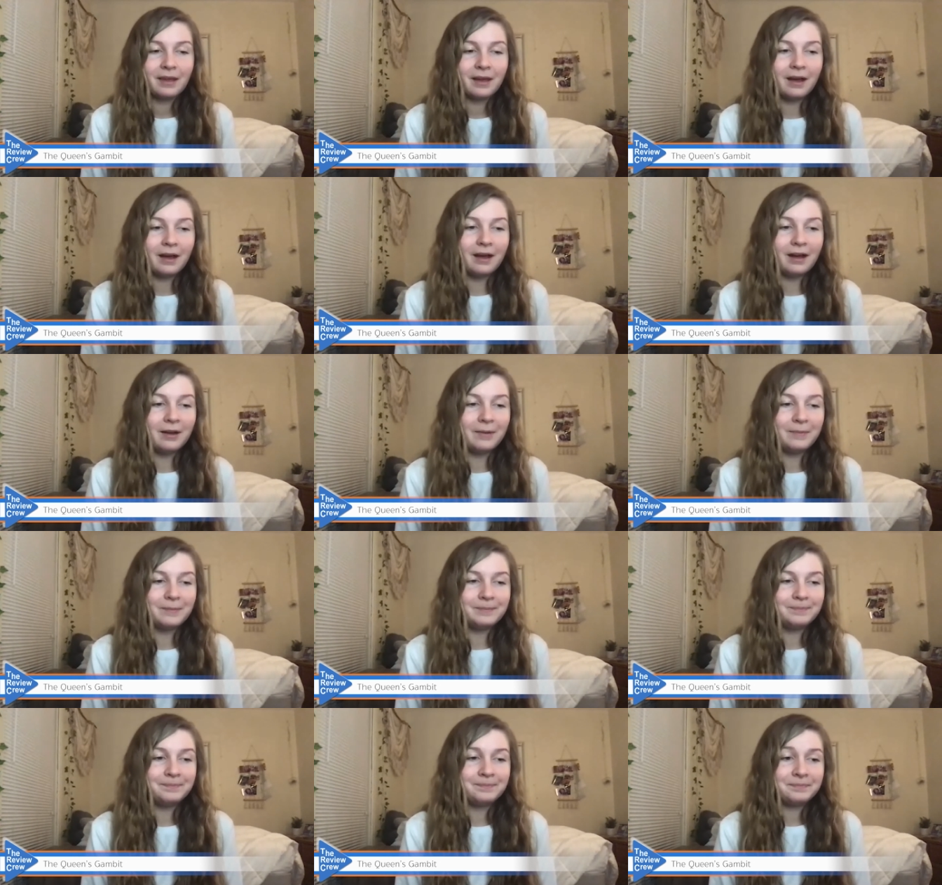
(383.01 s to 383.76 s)

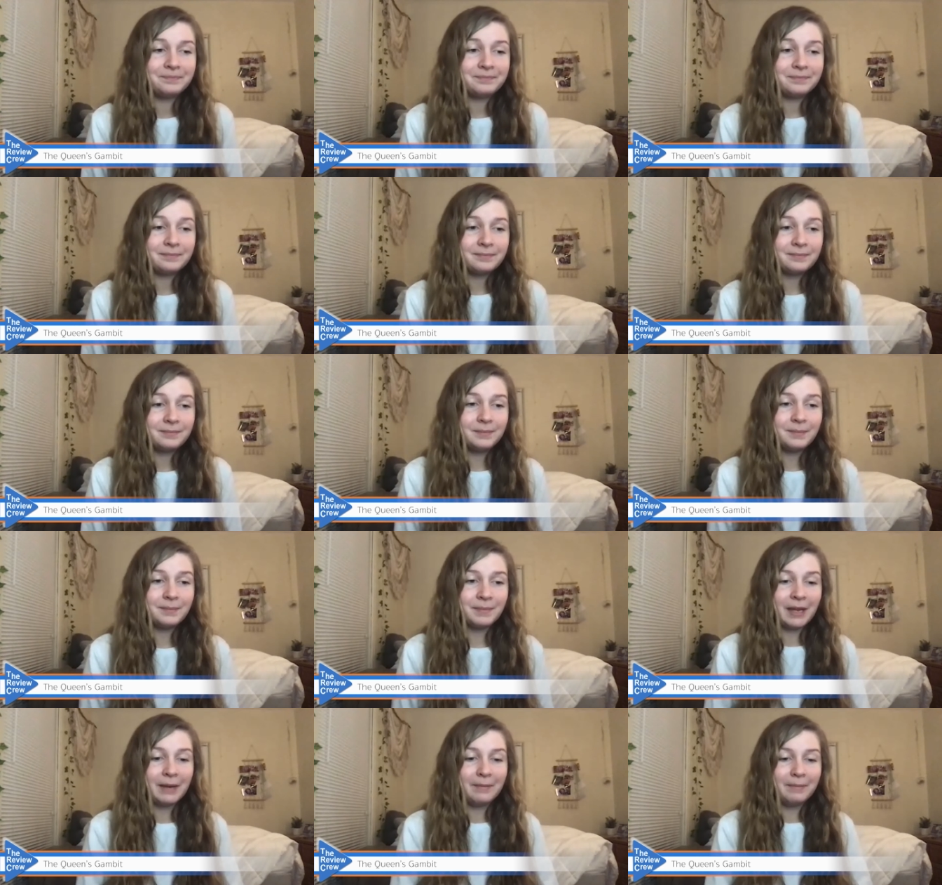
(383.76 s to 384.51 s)
Um,
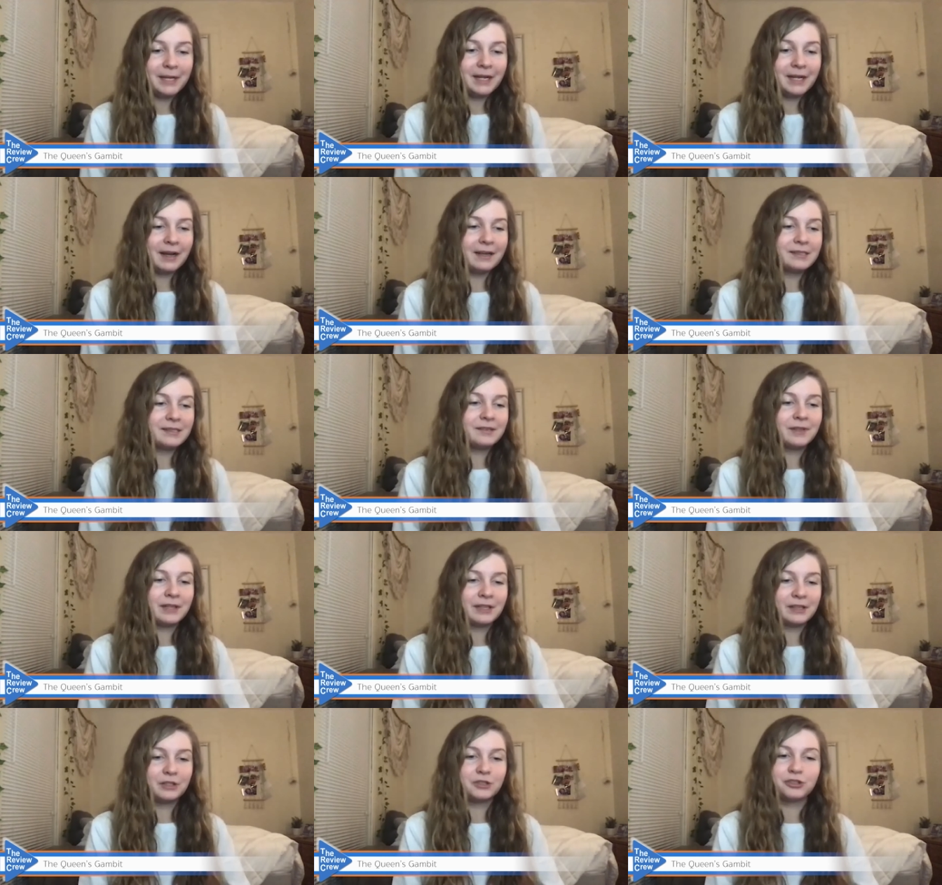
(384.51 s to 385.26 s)
and because of
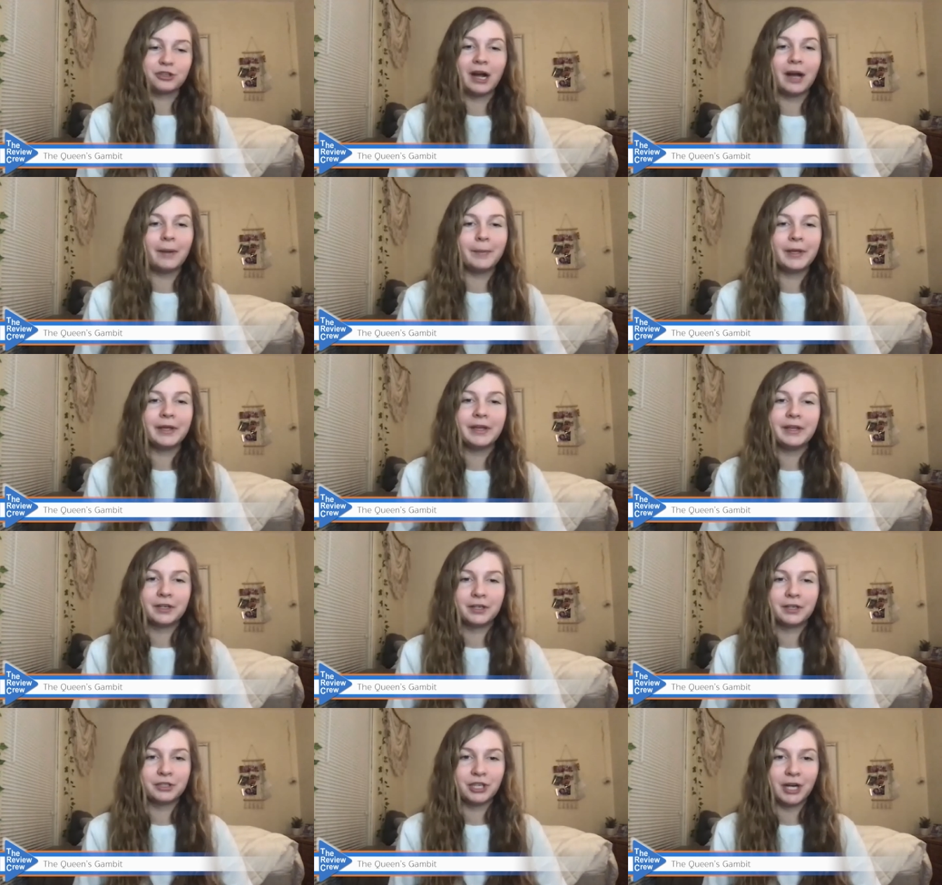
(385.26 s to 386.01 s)
like the trauma in
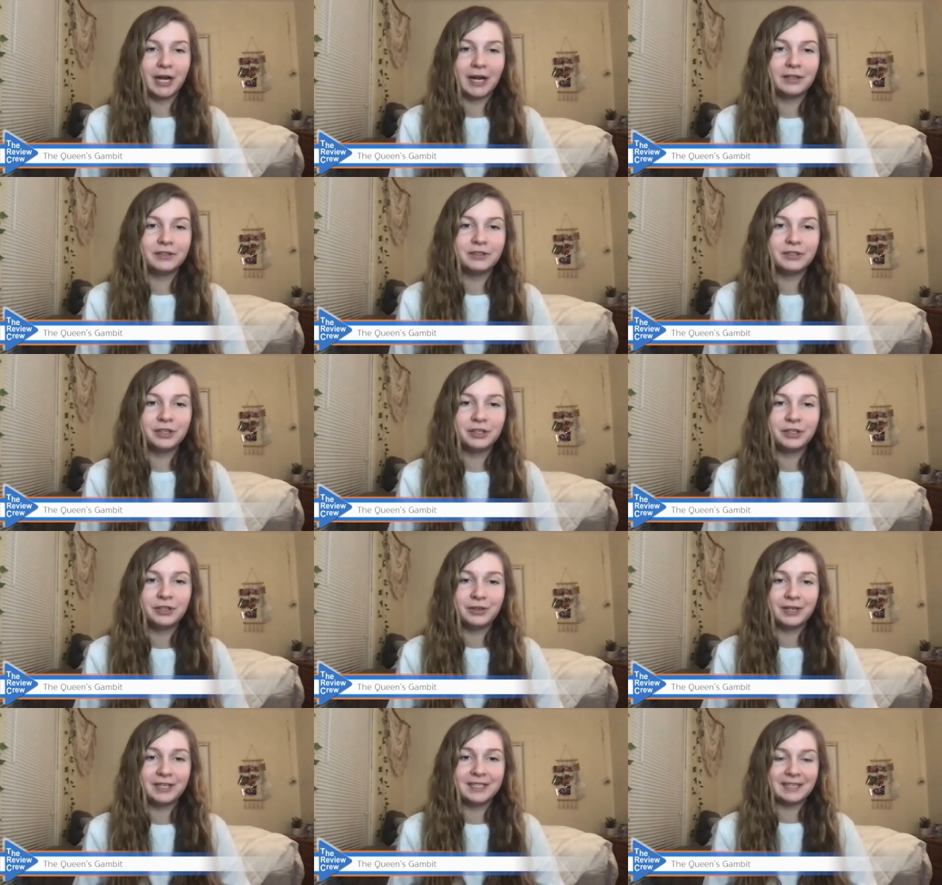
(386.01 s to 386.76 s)
her childhood,
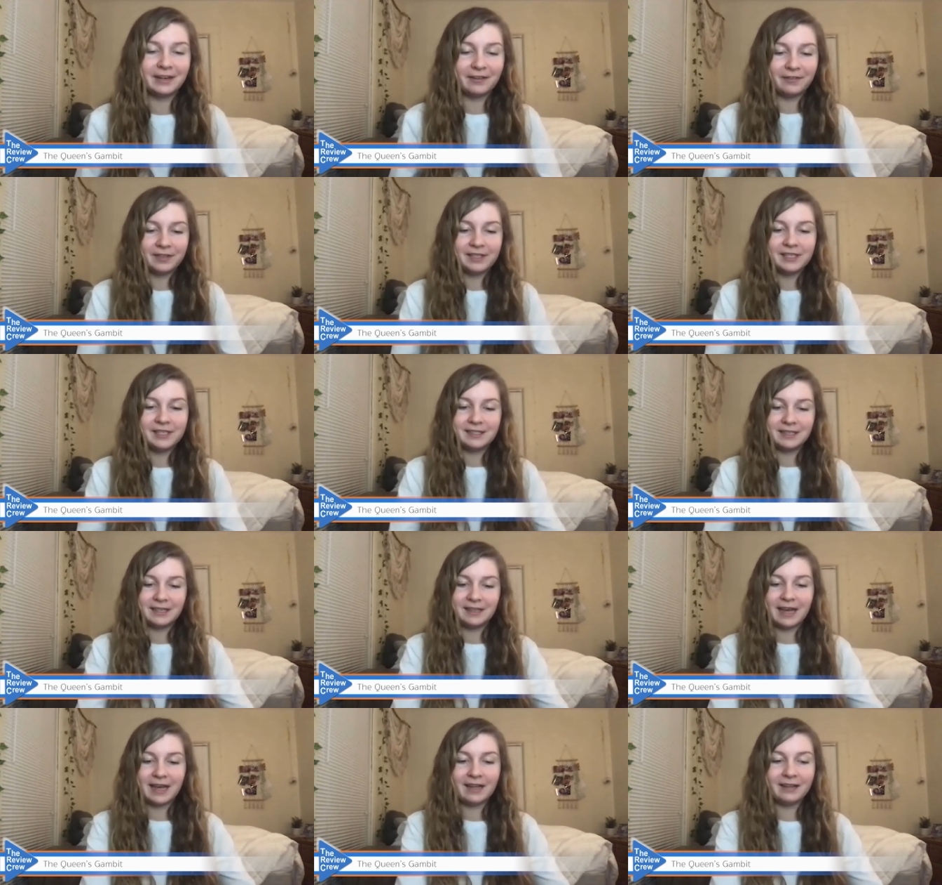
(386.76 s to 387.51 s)
you can definitely
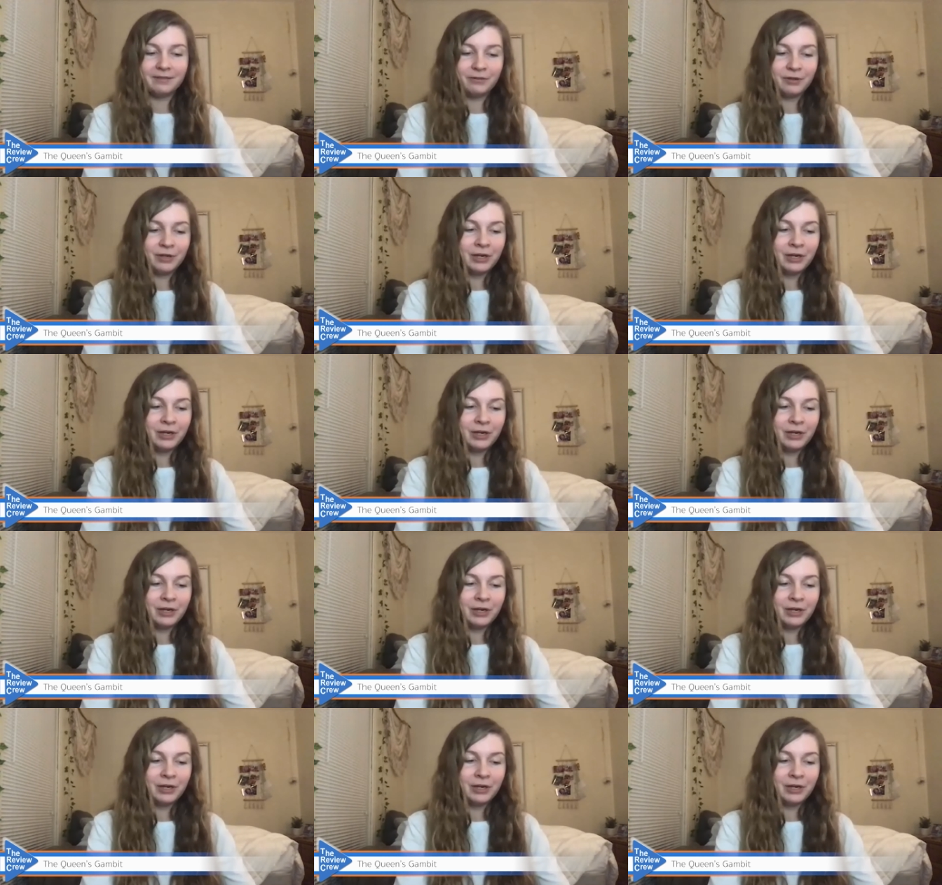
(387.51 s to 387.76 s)
see that